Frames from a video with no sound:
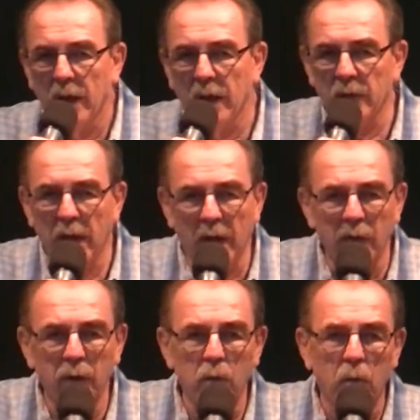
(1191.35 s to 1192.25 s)
And
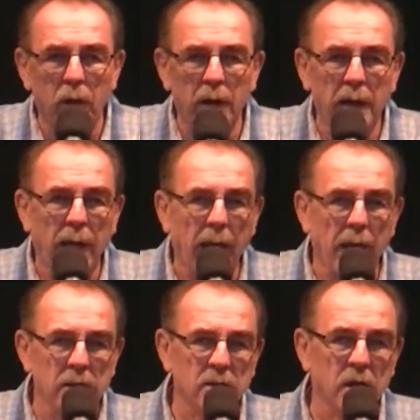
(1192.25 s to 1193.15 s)
everyone
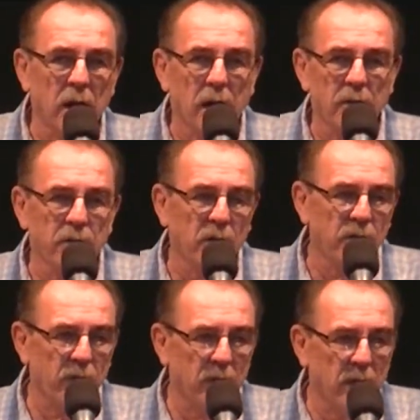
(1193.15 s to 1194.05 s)
asked God for
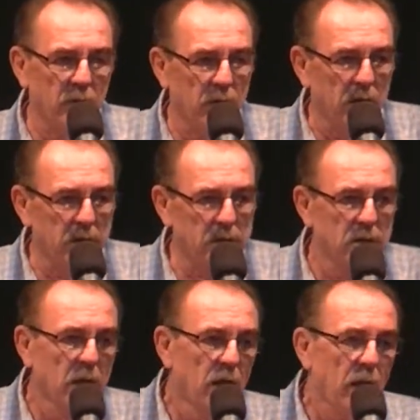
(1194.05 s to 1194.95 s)
forgiveness.